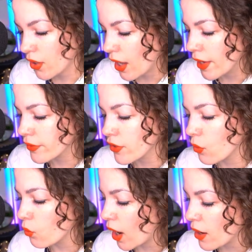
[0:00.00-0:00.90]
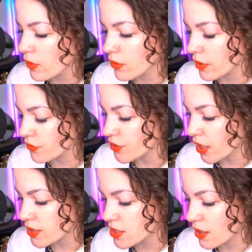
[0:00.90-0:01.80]
don't know why we would have
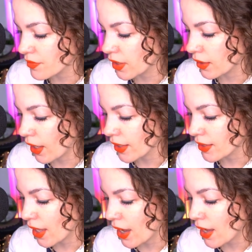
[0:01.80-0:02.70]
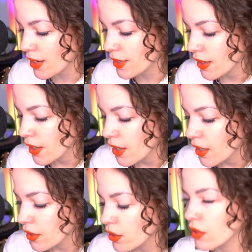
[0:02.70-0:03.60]
done something like that.
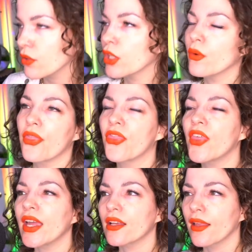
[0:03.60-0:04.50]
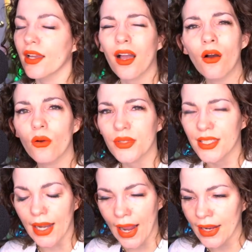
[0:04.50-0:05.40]
You know, you would think like, oh, it was
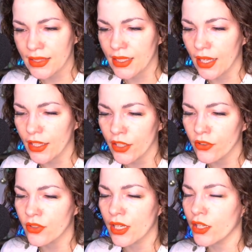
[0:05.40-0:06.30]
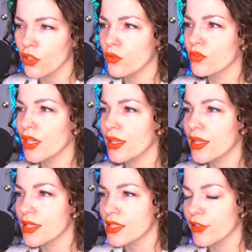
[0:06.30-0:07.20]
an accident. You did
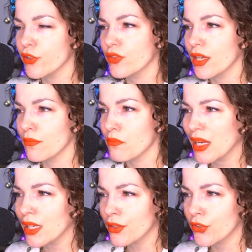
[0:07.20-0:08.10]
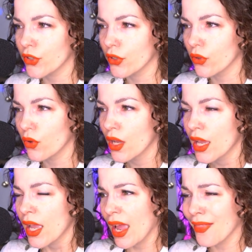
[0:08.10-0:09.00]
this and you didn't mean to.
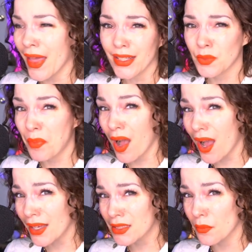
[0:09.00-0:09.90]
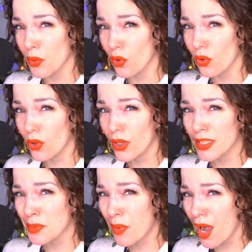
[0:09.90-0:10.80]
And that's possible.
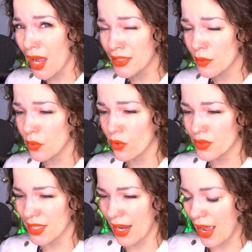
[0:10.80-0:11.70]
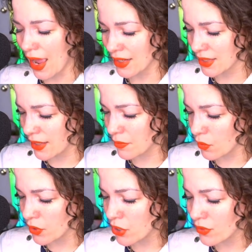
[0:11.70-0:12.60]
It's possible it was an accident.
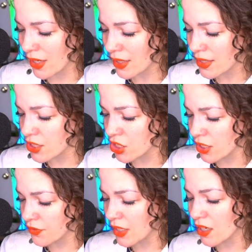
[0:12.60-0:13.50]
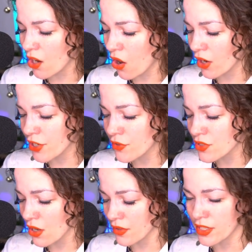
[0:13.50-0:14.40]
But when you get this shifty card, you
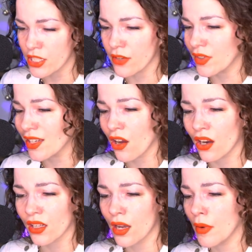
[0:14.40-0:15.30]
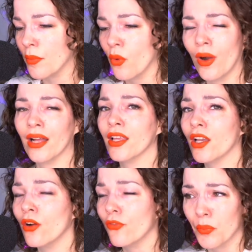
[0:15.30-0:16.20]
saw this shifty card come up a while
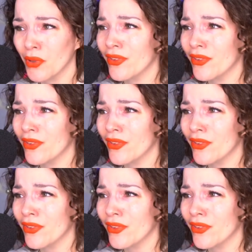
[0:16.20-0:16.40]
ago for Putin